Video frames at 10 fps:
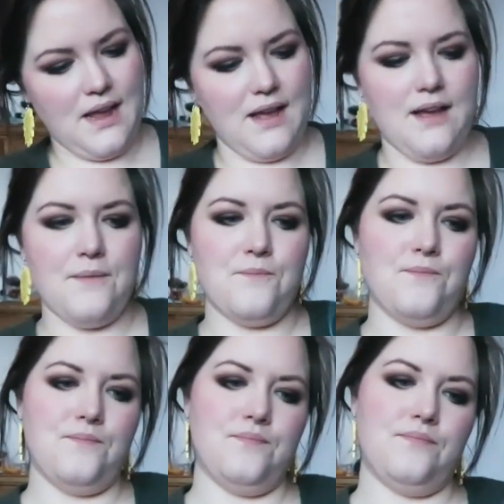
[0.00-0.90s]

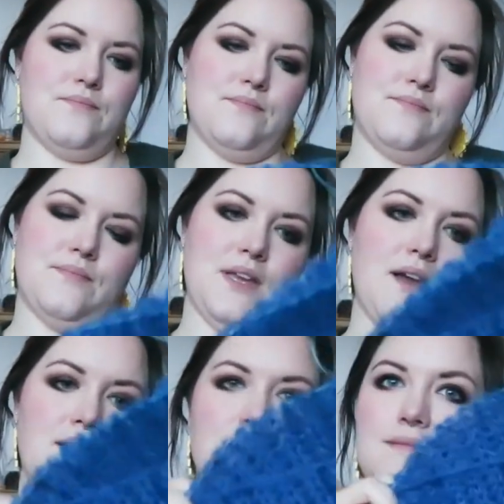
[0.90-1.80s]
Um,
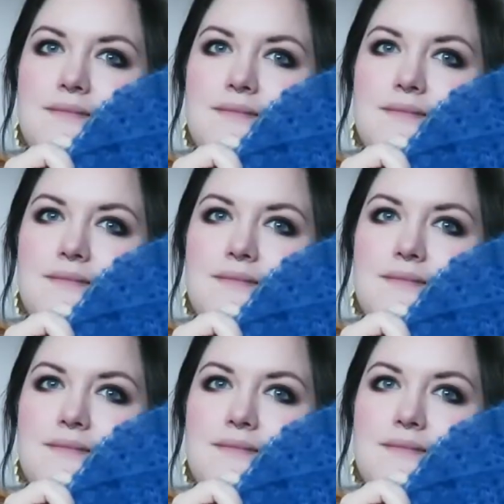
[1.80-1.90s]
yeah.